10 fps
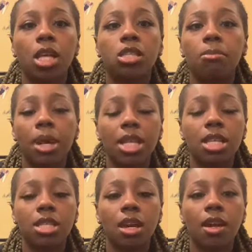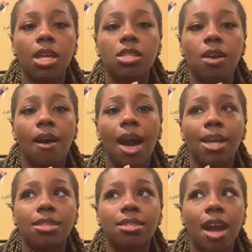But I didn't tell her that. So I
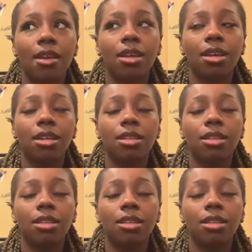started